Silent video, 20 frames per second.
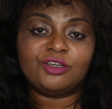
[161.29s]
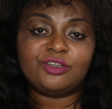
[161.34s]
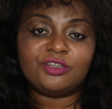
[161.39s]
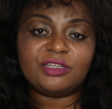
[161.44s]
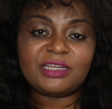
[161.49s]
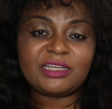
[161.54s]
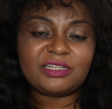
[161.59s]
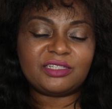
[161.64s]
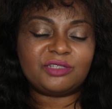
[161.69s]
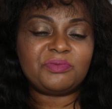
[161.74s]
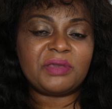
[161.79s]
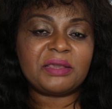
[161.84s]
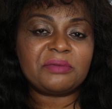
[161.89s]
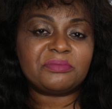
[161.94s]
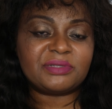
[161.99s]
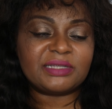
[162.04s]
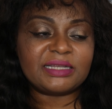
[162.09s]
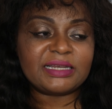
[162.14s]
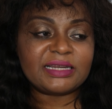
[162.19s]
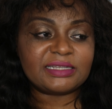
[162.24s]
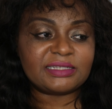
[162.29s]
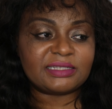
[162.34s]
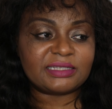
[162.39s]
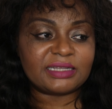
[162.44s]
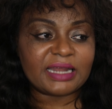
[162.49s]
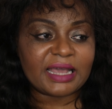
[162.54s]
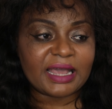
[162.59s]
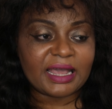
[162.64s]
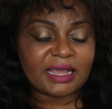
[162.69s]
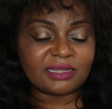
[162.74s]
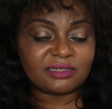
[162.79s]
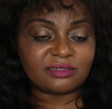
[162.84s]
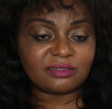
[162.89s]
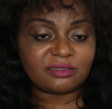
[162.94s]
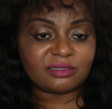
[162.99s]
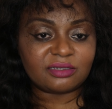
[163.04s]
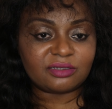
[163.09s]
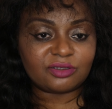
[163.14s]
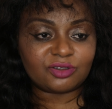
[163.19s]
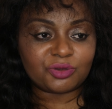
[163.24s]
you need to be able to listen
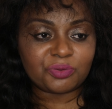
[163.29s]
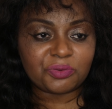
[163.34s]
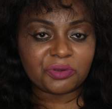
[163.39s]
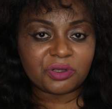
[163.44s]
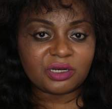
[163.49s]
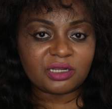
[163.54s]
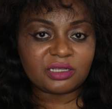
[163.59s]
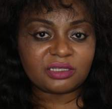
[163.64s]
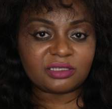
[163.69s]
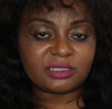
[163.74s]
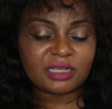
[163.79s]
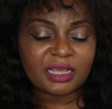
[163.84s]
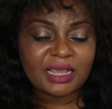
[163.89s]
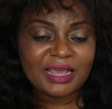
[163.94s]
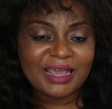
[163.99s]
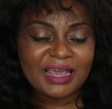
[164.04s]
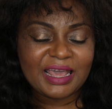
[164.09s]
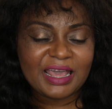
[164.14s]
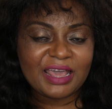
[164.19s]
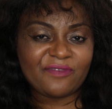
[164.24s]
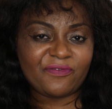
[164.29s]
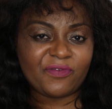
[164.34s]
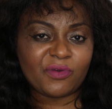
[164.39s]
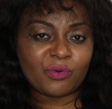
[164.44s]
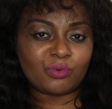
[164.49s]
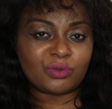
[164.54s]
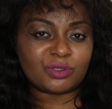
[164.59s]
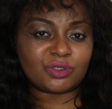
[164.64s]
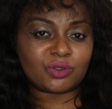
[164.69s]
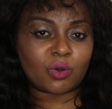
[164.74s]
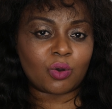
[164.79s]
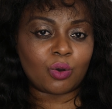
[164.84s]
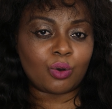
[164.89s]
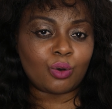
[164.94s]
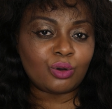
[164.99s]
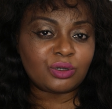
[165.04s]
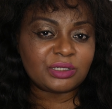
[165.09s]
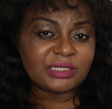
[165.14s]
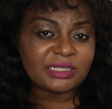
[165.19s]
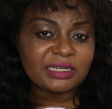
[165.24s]
and to be honest if it was
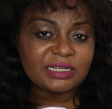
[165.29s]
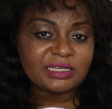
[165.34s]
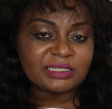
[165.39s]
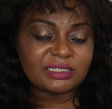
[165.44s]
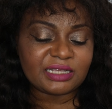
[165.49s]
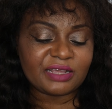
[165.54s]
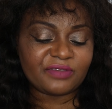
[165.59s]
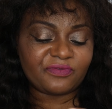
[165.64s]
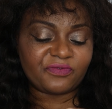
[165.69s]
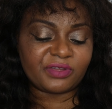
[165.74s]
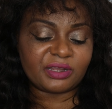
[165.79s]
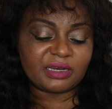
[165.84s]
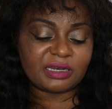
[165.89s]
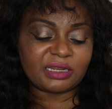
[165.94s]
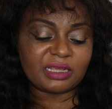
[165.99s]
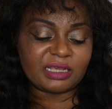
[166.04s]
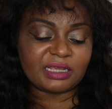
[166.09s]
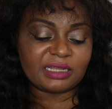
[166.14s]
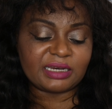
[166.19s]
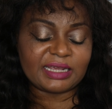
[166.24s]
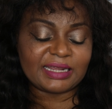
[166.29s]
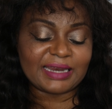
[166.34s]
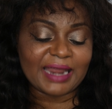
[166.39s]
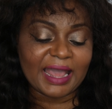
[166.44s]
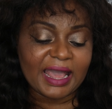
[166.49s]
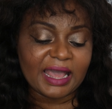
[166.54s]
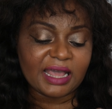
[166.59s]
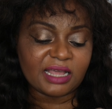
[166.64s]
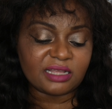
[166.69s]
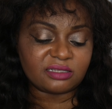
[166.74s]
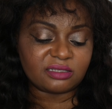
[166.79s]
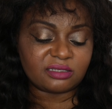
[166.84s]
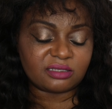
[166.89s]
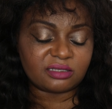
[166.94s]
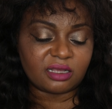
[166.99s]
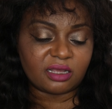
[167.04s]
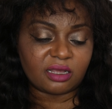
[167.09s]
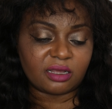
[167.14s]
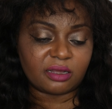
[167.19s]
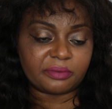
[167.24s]
cordless if it it, it has
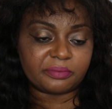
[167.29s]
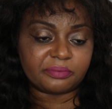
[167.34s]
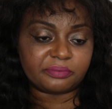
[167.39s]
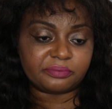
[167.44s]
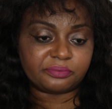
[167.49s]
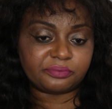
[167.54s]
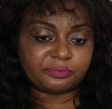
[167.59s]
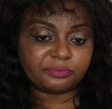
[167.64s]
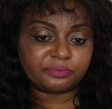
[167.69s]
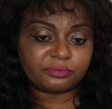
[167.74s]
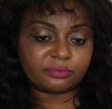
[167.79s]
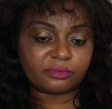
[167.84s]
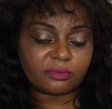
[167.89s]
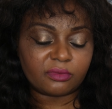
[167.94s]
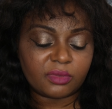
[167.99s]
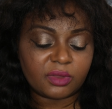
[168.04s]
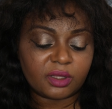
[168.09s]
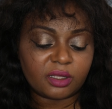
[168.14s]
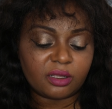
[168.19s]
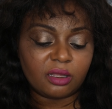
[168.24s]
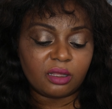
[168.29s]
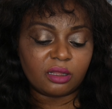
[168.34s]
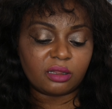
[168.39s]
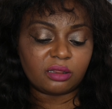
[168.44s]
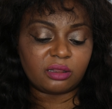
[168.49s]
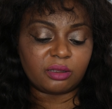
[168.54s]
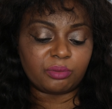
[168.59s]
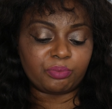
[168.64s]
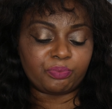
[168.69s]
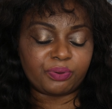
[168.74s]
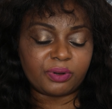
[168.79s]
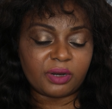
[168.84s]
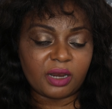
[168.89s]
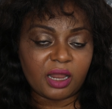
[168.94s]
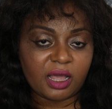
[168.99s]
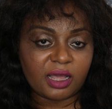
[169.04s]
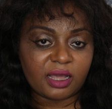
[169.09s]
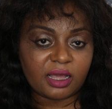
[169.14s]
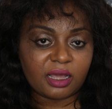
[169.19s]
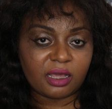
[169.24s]
um, the
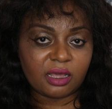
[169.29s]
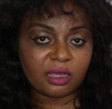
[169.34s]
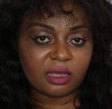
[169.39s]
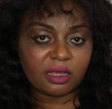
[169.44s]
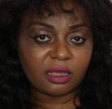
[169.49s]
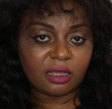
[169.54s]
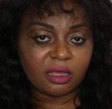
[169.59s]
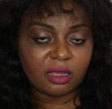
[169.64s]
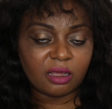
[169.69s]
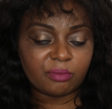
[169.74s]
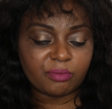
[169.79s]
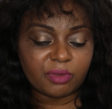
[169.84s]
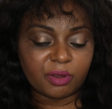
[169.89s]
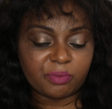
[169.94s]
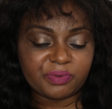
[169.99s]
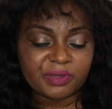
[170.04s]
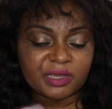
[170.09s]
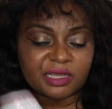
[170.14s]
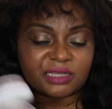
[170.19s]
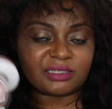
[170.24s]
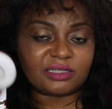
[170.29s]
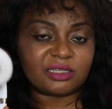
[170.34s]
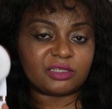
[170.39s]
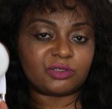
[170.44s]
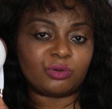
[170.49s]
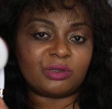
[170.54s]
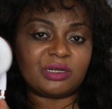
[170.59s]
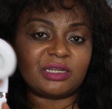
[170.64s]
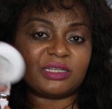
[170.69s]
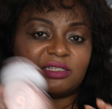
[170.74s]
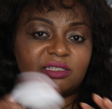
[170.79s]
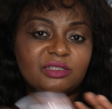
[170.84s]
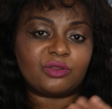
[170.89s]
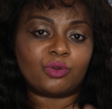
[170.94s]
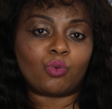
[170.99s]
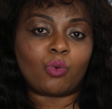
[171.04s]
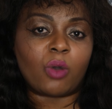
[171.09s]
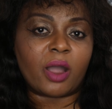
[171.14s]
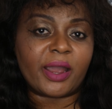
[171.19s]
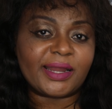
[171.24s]
plug but because this one is
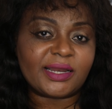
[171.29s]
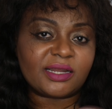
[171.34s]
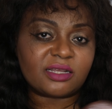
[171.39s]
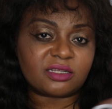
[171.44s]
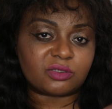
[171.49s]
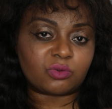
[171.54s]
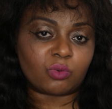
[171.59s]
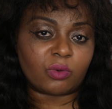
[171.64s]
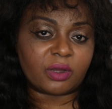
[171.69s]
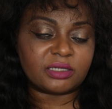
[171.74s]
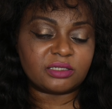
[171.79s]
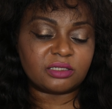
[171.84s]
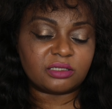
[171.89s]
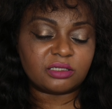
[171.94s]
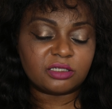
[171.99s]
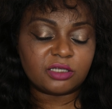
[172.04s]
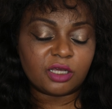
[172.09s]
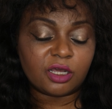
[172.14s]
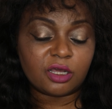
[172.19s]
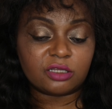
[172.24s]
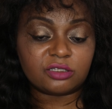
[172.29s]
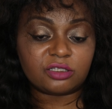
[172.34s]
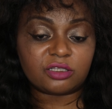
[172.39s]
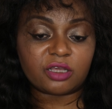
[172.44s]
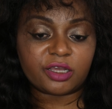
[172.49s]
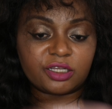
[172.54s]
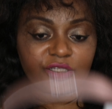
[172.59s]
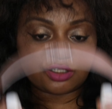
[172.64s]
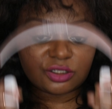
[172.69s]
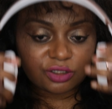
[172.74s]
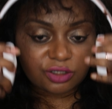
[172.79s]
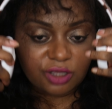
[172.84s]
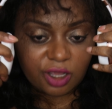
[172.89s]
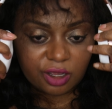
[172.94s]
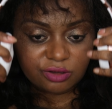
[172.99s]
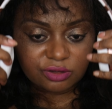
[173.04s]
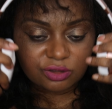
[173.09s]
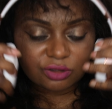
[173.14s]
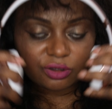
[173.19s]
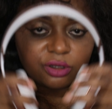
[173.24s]
the wireless one so it just
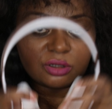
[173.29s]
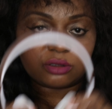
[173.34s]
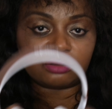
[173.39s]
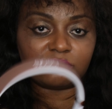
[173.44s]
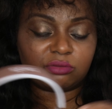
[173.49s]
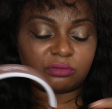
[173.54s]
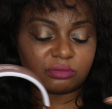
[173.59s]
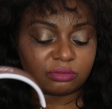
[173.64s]
goes on.